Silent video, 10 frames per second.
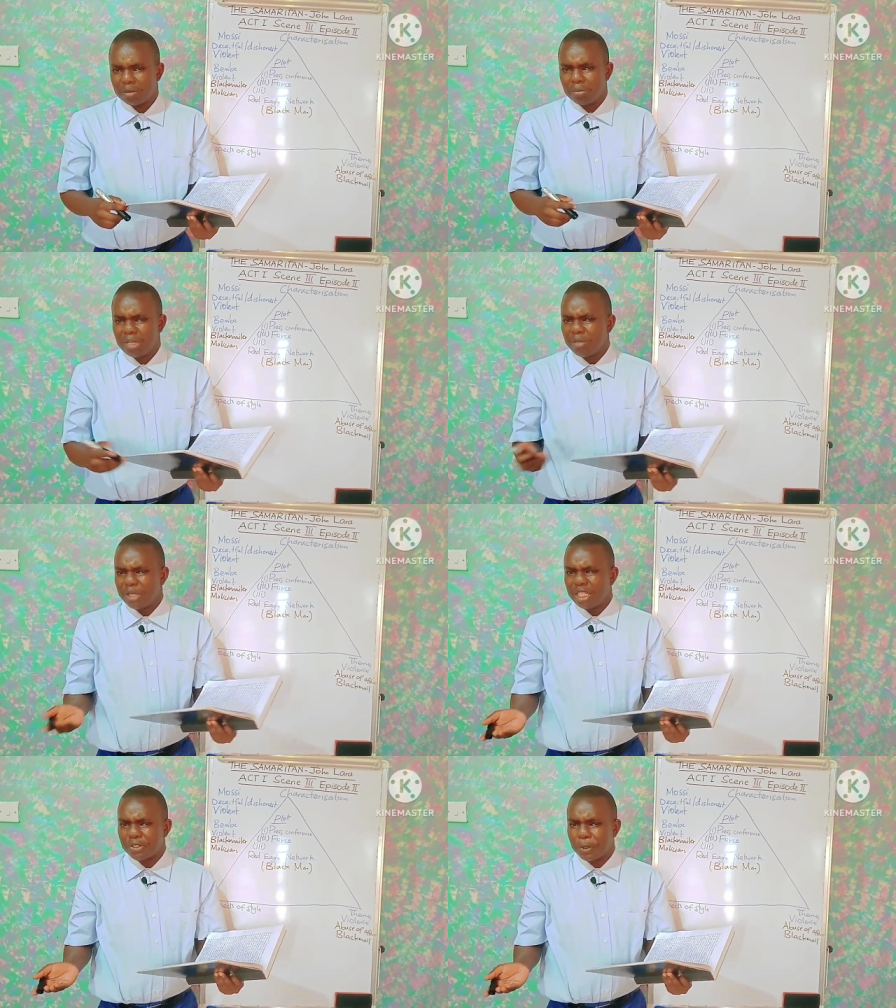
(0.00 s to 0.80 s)
Maybe
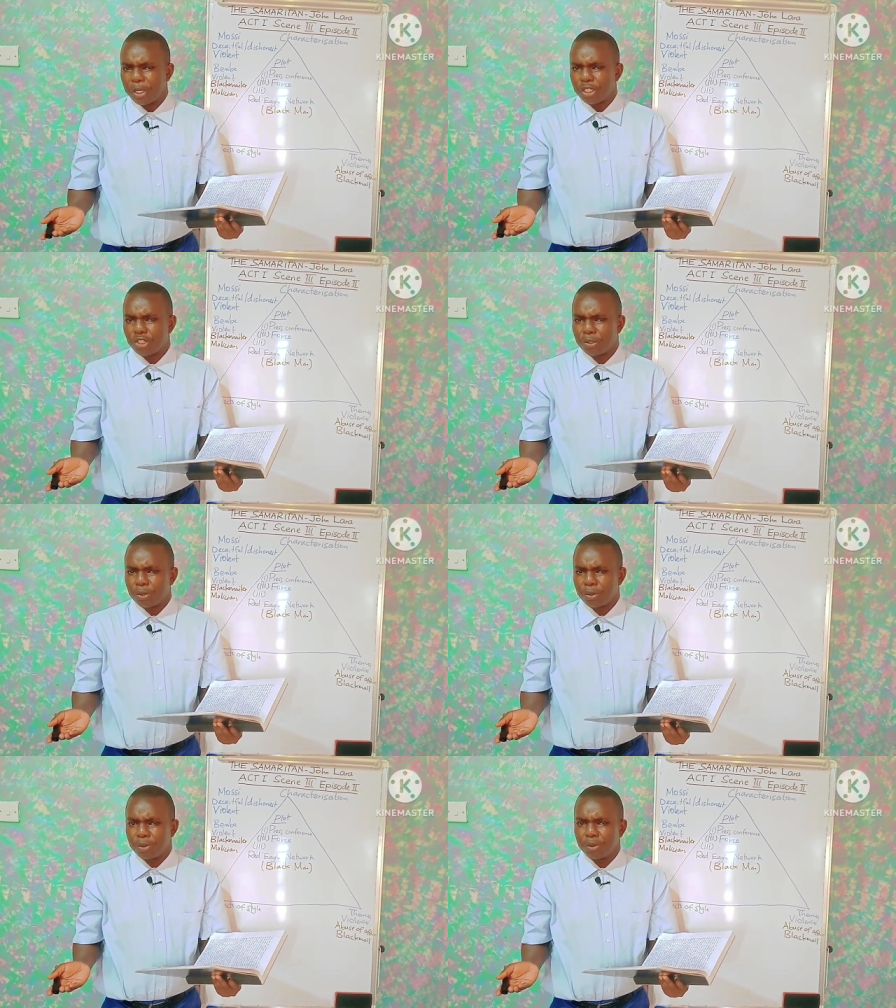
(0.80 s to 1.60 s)
he's going
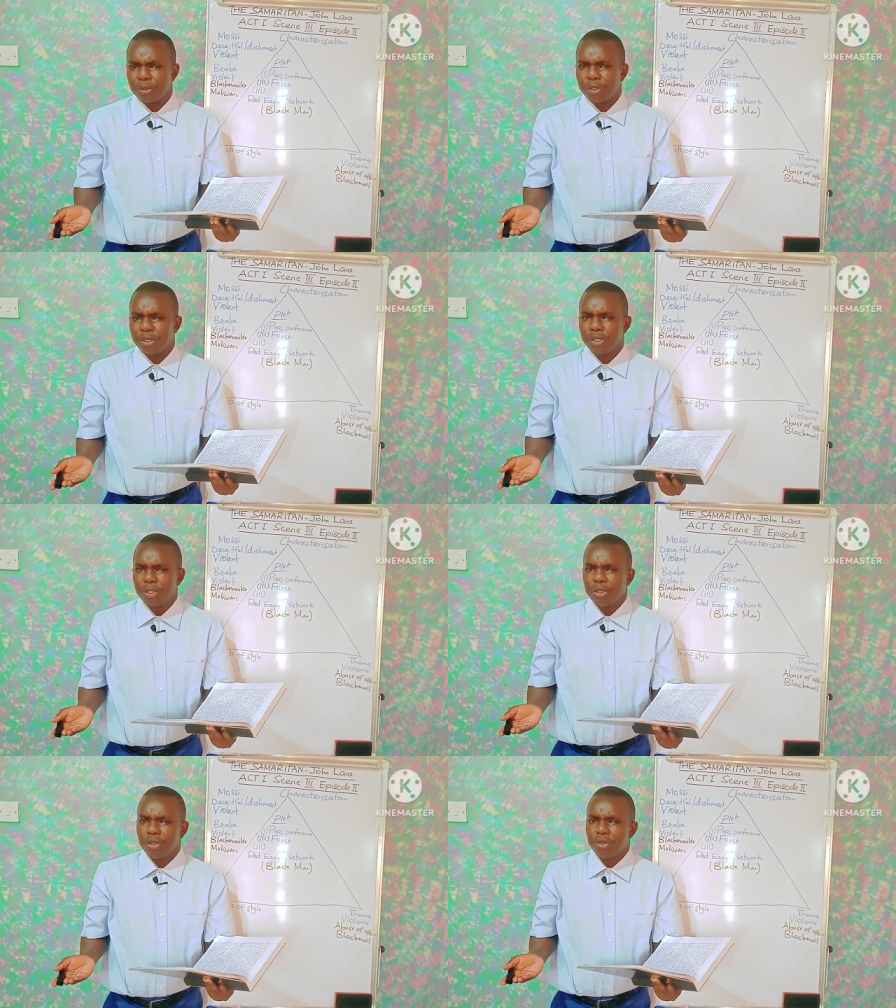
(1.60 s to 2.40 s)
to
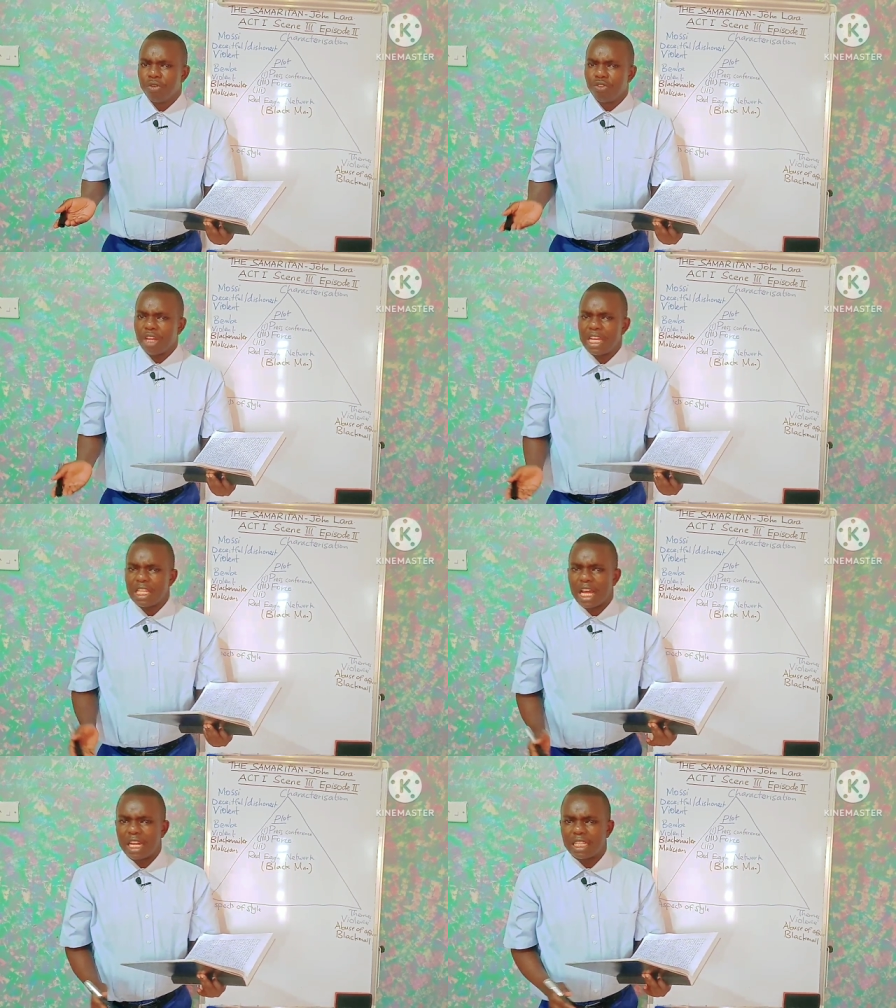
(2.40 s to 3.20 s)
say
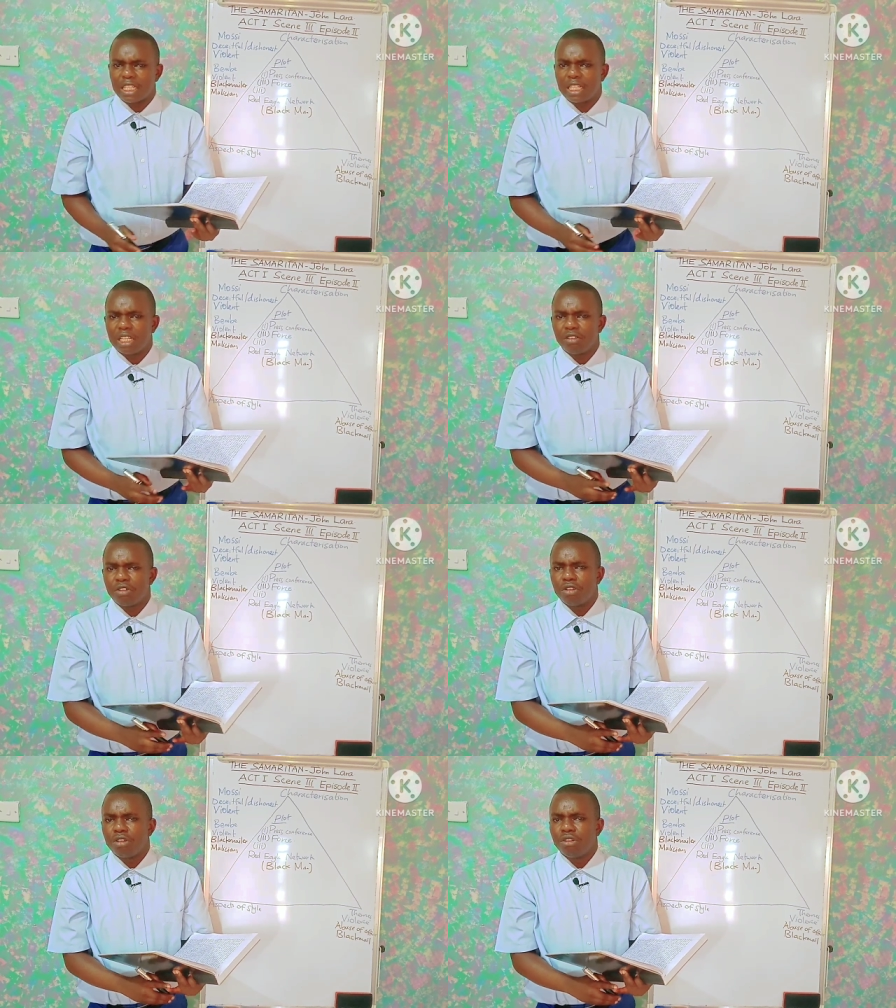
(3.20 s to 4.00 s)
that
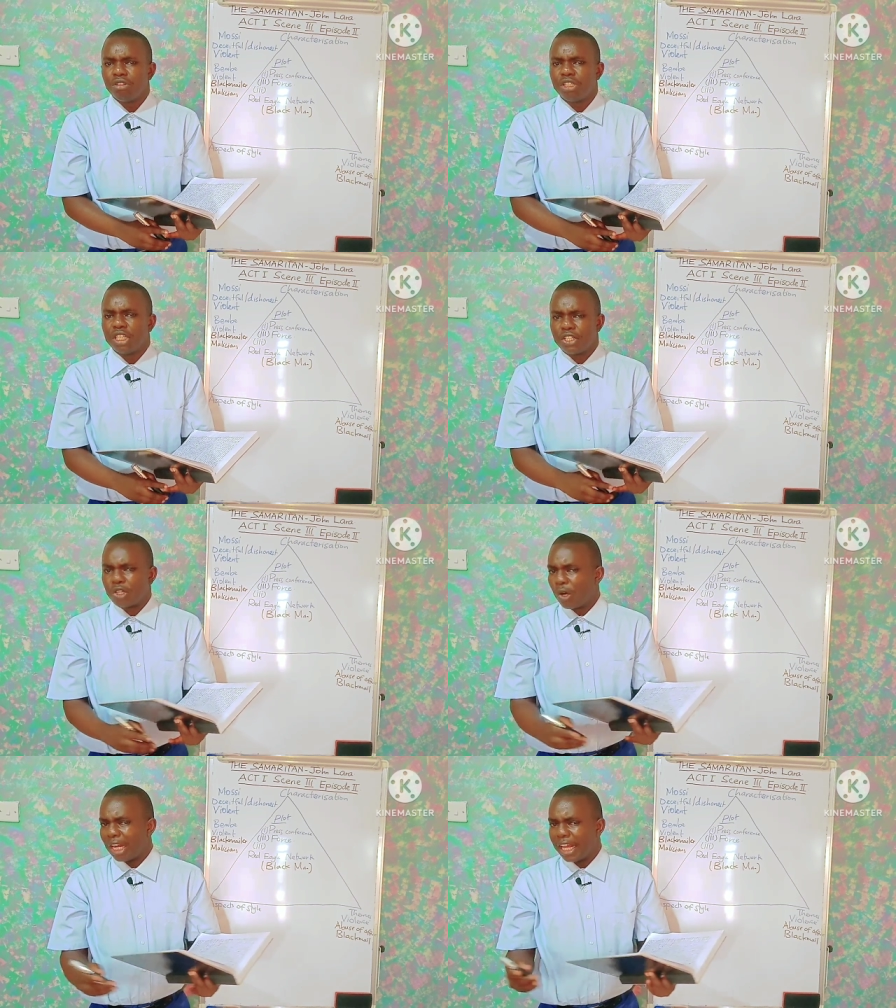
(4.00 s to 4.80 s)
she has
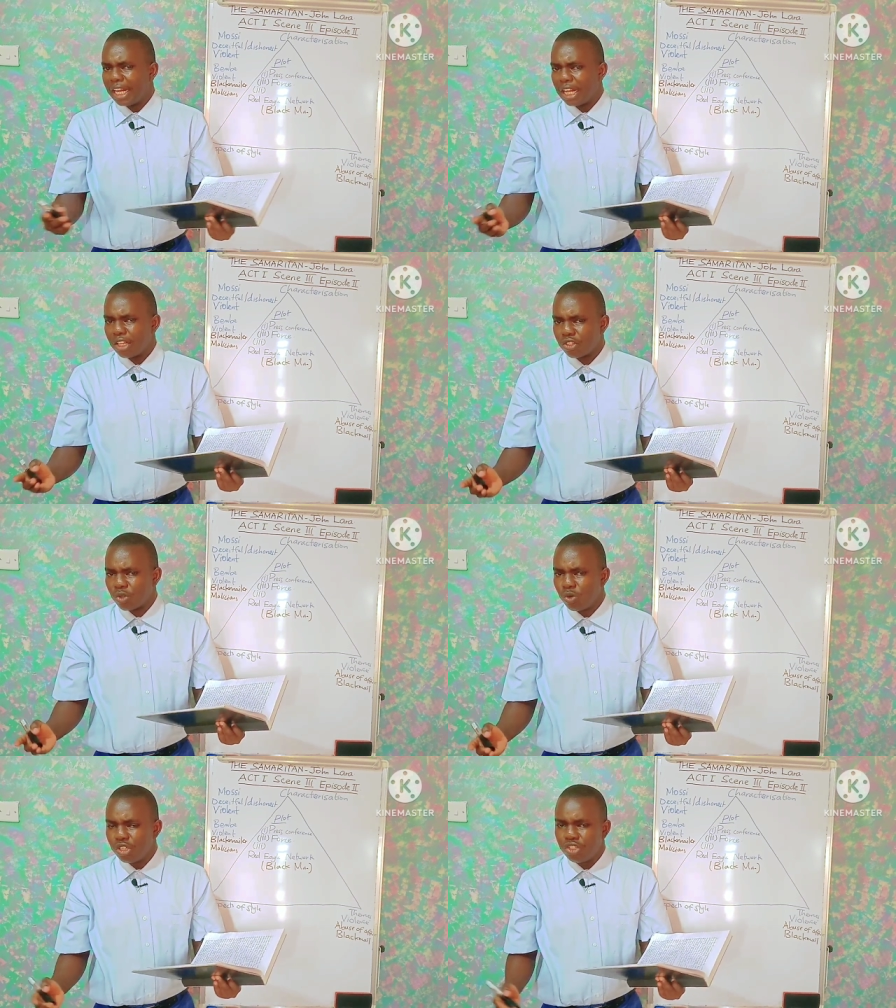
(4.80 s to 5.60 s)
stolen a
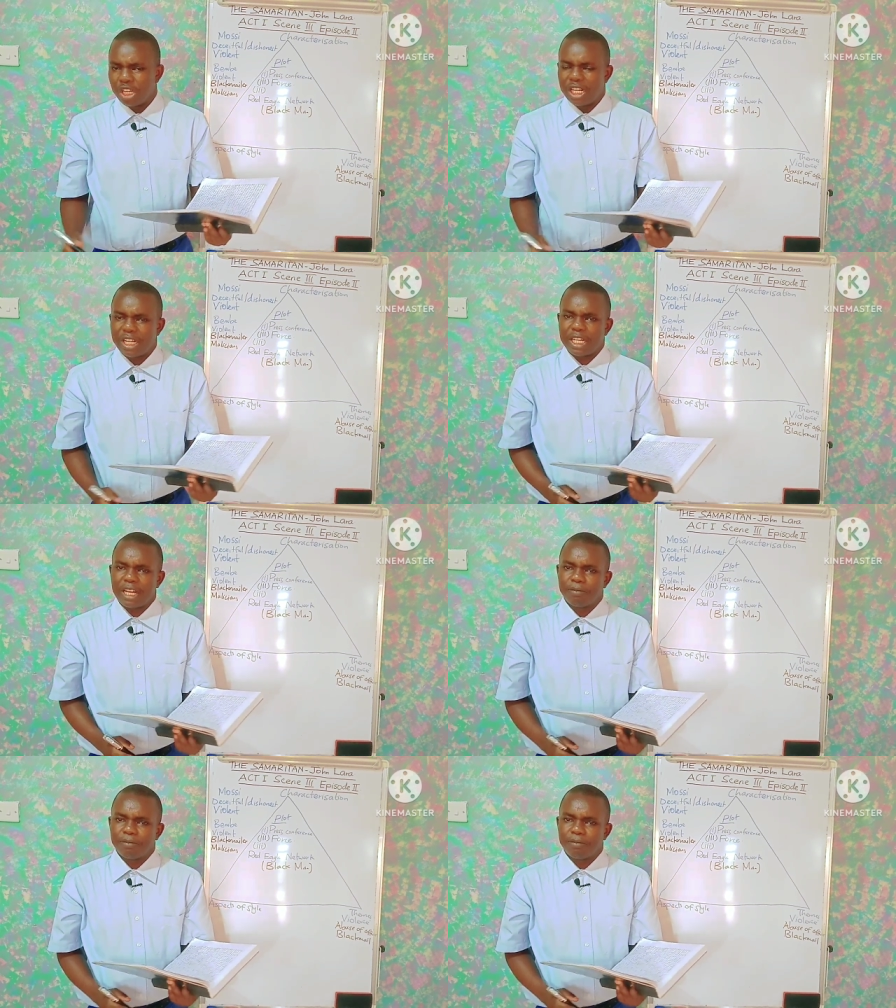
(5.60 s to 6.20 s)
school generator,